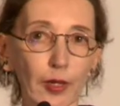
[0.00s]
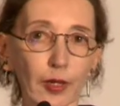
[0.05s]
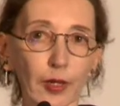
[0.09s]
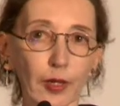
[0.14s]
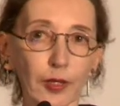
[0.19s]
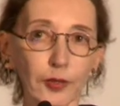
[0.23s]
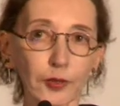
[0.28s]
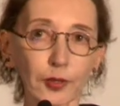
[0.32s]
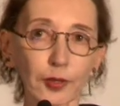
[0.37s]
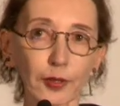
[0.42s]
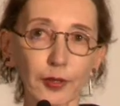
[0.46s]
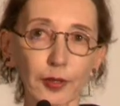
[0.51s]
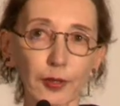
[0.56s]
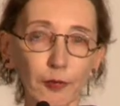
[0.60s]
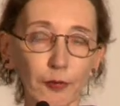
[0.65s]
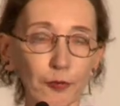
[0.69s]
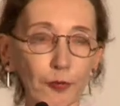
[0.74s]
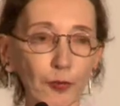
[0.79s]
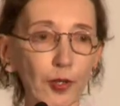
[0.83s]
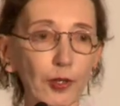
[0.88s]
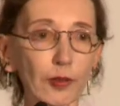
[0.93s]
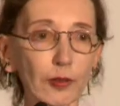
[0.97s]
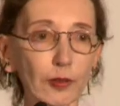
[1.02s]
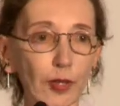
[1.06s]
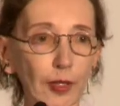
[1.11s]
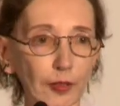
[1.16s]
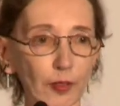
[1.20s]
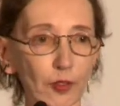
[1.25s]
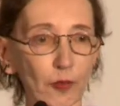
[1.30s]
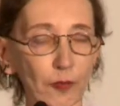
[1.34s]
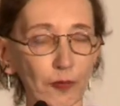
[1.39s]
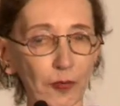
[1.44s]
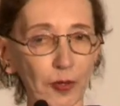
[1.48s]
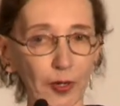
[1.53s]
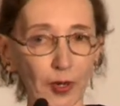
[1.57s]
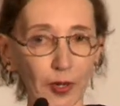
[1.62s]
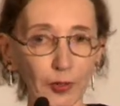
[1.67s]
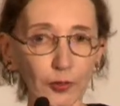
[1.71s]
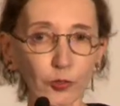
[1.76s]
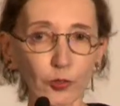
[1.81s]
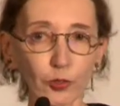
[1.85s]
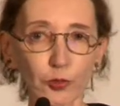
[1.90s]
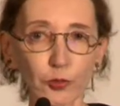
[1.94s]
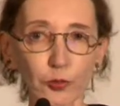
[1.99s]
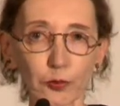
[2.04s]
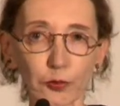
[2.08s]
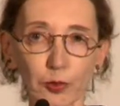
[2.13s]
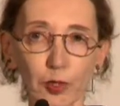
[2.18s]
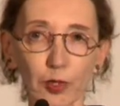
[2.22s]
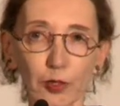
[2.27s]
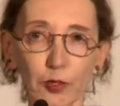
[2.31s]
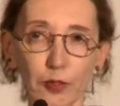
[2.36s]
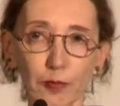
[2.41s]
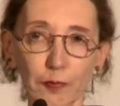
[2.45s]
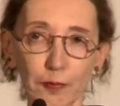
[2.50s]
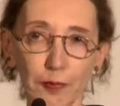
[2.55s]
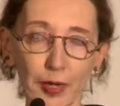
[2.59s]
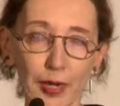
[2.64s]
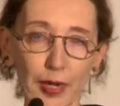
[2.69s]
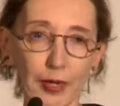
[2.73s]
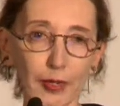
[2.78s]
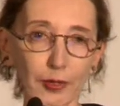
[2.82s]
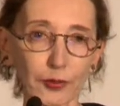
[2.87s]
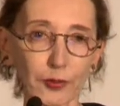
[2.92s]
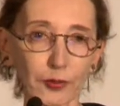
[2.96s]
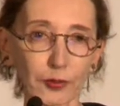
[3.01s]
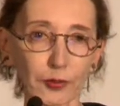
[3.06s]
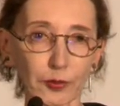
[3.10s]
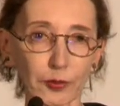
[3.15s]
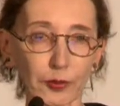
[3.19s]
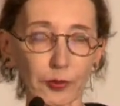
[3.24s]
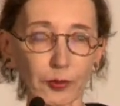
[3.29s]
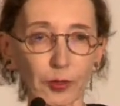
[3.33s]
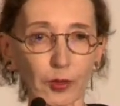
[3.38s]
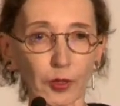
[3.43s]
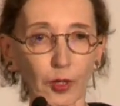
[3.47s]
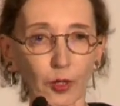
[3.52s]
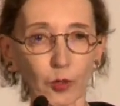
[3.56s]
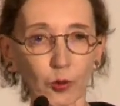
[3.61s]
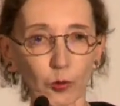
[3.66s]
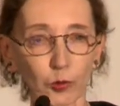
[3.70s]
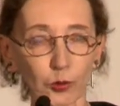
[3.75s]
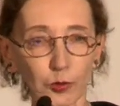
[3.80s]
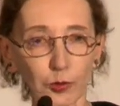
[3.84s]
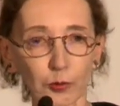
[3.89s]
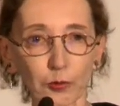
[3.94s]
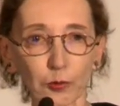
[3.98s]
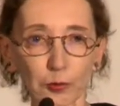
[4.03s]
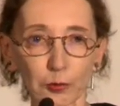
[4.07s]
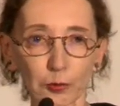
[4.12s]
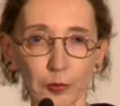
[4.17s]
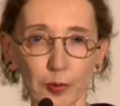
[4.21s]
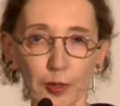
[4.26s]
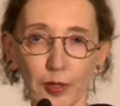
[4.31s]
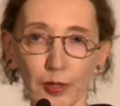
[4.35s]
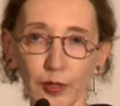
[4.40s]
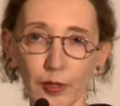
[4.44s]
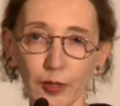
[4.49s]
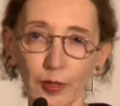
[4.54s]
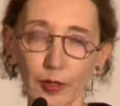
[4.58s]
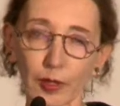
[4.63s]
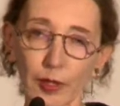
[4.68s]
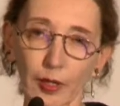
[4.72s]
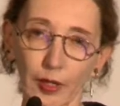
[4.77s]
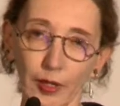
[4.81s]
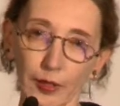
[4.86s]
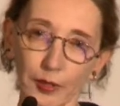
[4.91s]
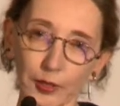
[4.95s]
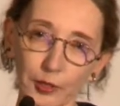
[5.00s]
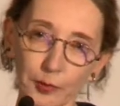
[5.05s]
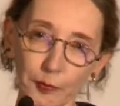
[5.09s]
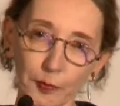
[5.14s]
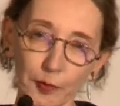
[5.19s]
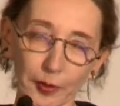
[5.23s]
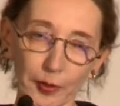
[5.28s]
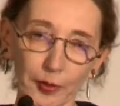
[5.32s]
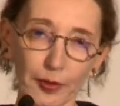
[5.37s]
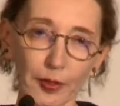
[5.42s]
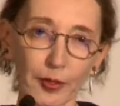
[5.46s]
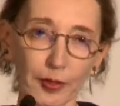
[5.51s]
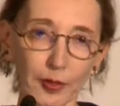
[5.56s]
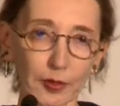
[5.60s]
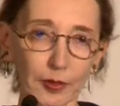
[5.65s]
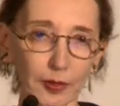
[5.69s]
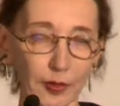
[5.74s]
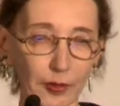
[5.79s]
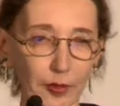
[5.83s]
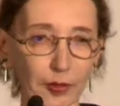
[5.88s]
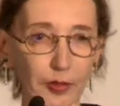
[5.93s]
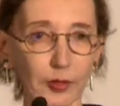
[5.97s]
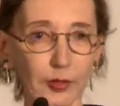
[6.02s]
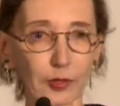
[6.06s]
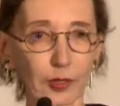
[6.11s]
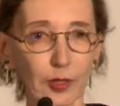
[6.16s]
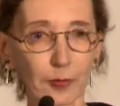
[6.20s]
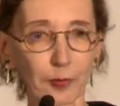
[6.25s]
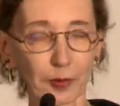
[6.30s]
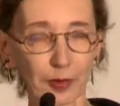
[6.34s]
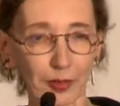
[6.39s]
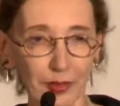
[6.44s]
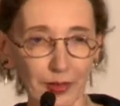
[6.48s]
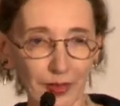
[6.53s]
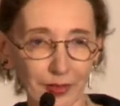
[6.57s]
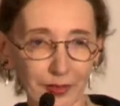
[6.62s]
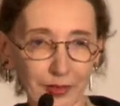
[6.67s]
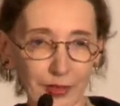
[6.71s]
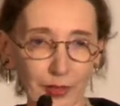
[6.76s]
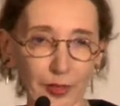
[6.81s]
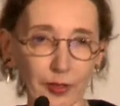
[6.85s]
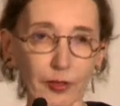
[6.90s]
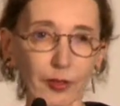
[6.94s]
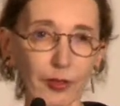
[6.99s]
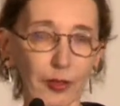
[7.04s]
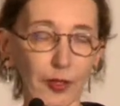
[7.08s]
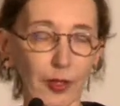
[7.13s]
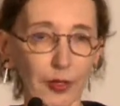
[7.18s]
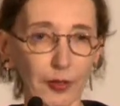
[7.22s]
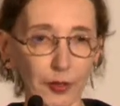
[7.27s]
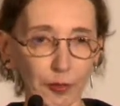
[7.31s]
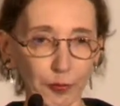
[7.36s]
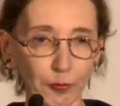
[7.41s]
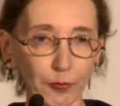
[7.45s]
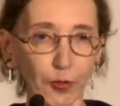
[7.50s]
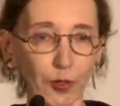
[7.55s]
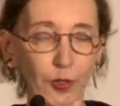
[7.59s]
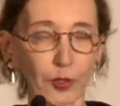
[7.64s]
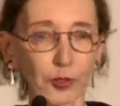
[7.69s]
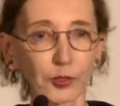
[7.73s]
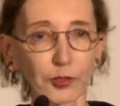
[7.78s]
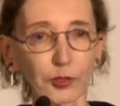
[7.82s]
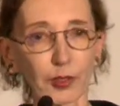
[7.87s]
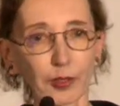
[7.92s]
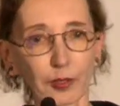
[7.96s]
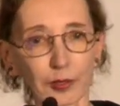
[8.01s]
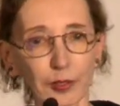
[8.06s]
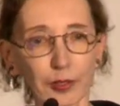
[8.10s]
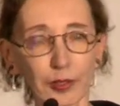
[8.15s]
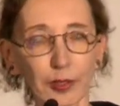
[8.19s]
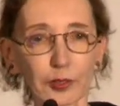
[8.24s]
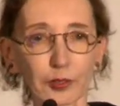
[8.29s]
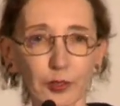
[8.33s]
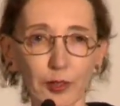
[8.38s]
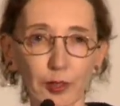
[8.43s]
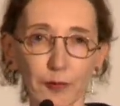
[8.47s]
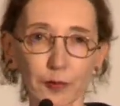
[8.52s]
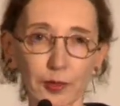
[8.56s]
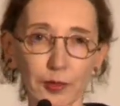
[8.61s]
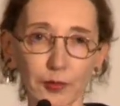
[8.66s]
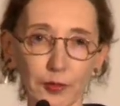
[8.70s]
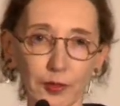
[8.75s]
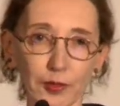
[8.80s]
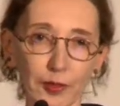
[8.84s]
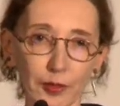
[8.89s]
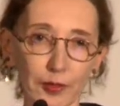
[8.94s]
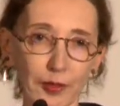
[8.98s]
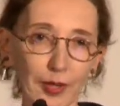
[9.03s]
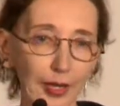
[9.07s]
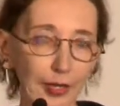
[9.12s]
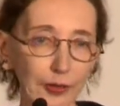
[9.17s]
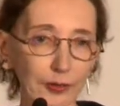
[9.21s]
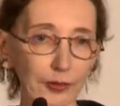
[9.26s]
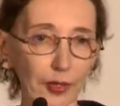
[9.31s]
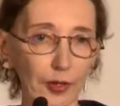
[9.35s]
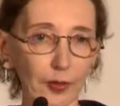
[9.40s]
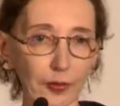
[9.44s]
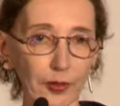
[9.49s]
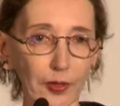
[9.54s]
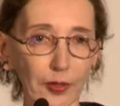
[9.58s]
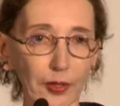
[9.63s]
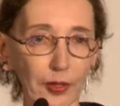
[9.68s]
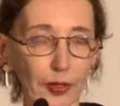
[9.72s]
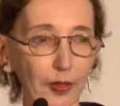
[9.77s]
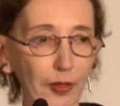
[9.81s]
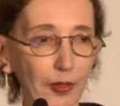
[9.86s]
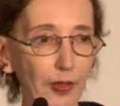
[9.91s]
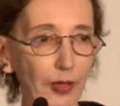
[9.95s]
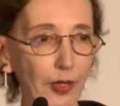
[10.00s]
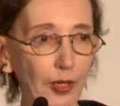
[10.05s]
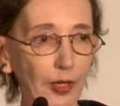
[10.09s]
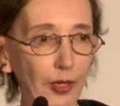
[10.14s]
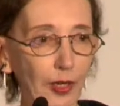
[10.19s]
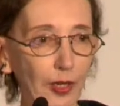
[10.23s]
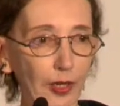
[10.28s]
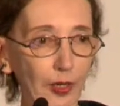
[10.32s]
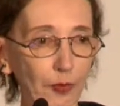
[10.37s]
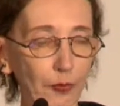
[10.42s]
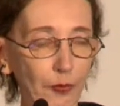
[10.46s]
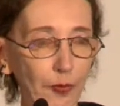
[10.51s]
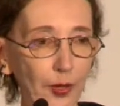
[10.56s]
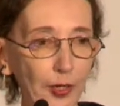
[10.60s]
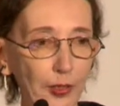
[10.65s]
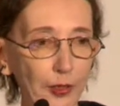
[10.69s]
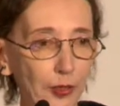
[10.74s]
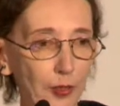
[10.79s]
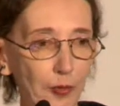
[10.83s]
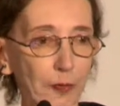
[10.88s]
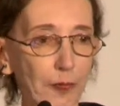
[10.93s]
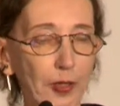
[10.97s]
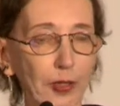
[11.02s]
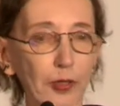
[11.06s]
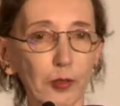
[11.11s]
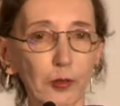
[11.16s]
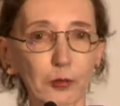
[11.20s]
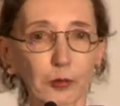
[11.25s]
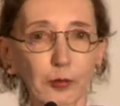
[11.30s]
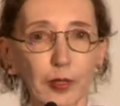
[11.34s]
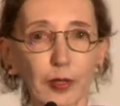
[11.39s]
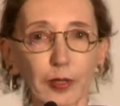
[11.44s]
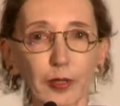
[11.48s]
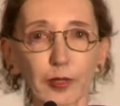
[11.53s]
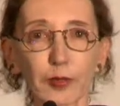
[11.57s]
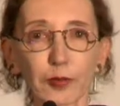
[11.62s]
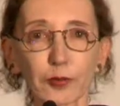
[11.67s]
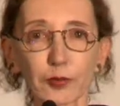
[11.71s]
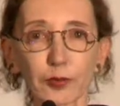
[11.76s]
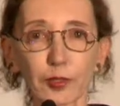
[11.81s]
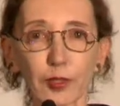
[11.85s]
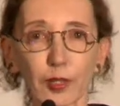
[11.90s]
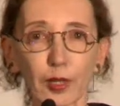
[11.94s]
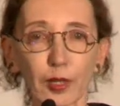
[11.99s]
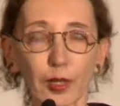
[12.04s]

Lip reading: he said he felt like a punch-drunk boxer who's in the ring and he's been hit and he gets up and he gets hit again, he falls down, he gets up and he's knocked down again, and finally the bell rings